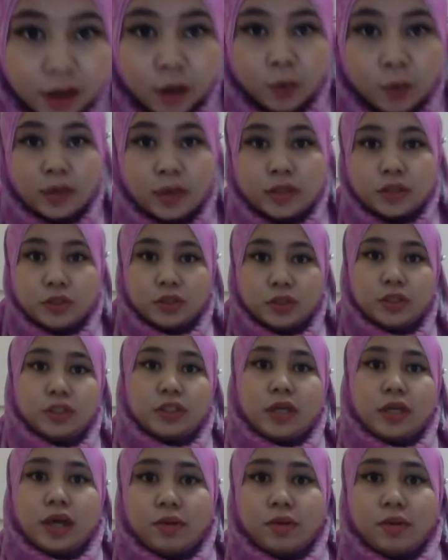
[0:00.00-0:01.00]
I want to
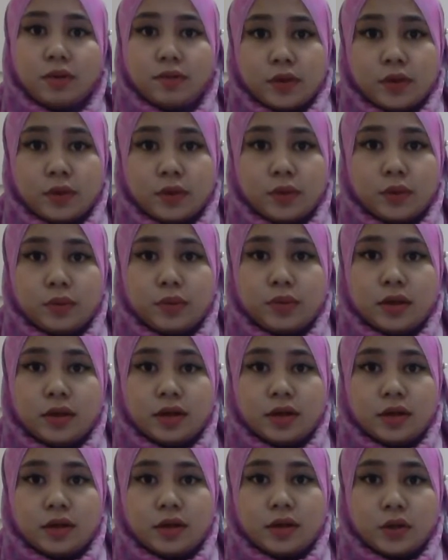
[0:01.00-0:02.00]
share with you
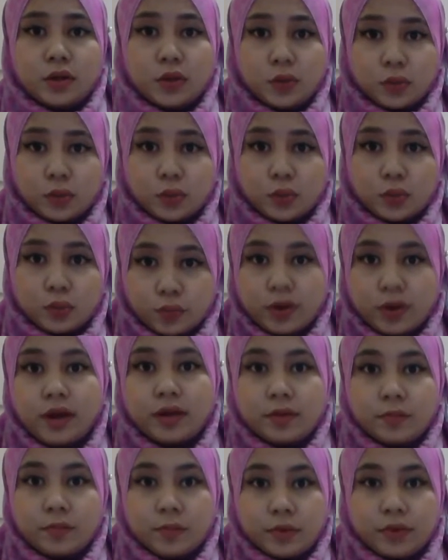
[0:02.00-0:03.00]

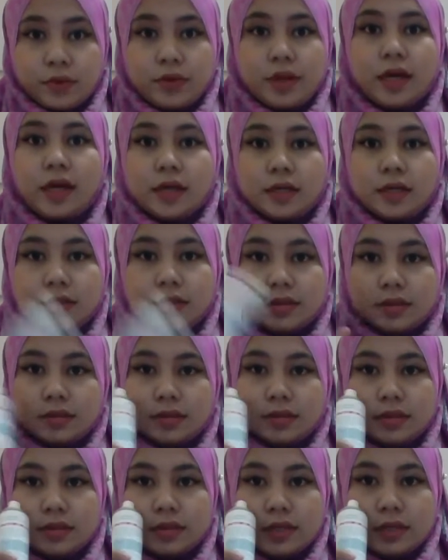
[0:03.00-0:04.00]
one product
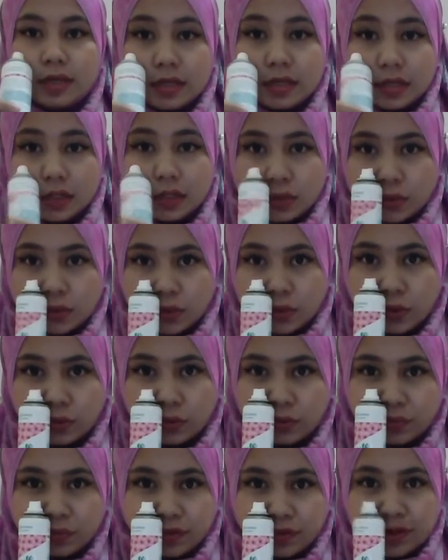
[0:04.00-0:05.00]
that is
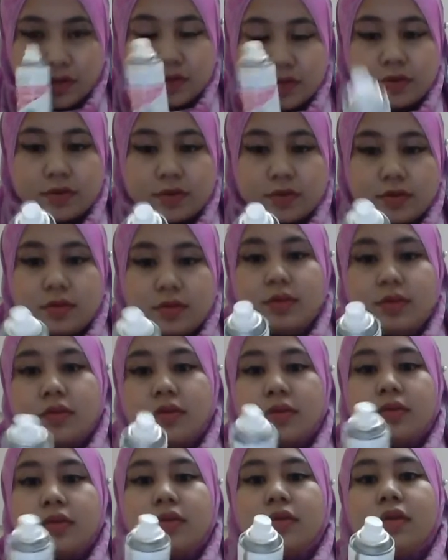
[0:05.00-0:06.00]
so great
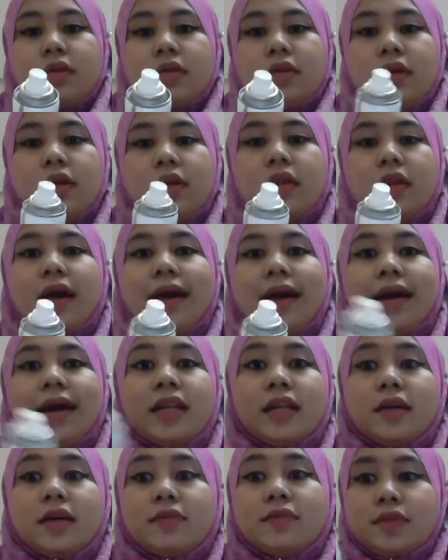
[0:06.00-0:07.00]
that
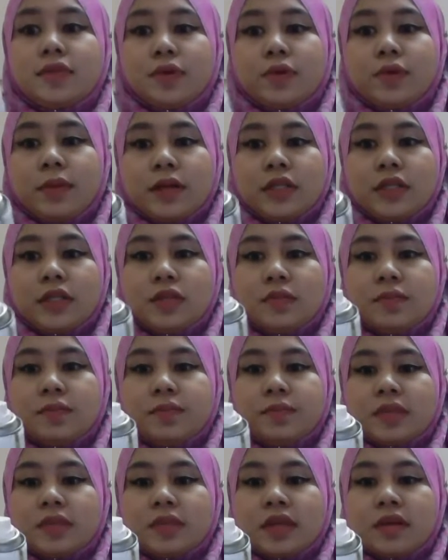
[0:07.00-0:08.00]
I love so much
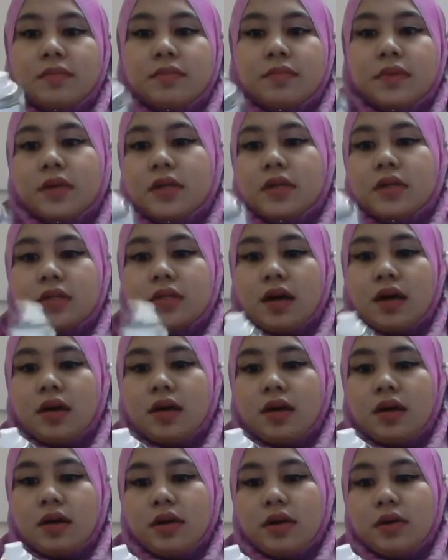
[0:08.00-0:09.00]
because
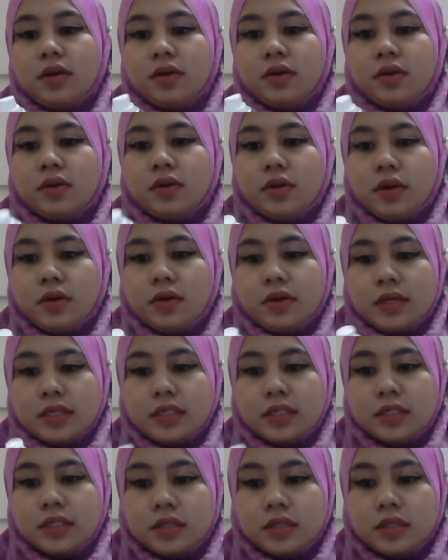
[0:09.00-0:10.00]
you know
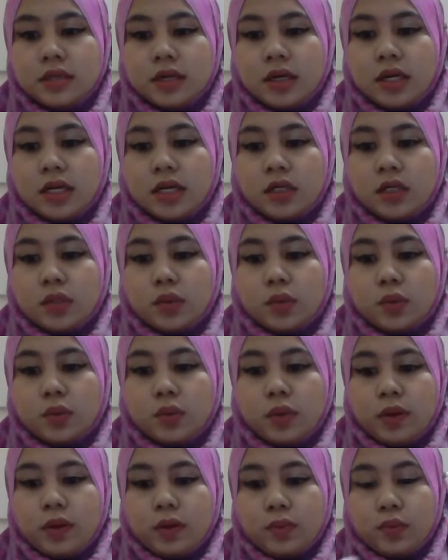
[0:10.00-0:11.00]
nowadays
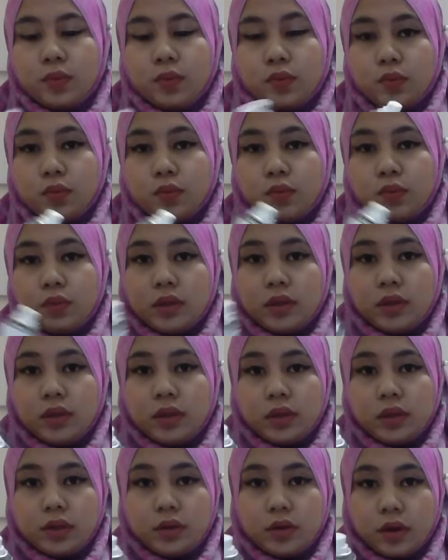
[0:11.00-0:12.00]
when
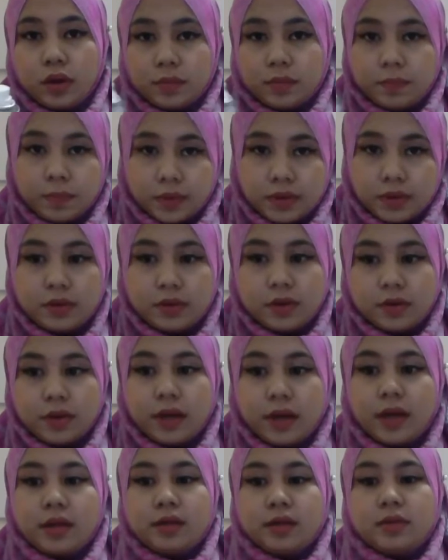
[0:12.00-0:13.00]
we got period,
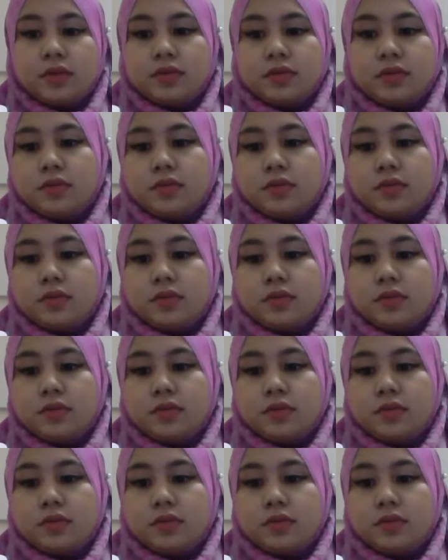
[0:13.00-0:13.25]
right?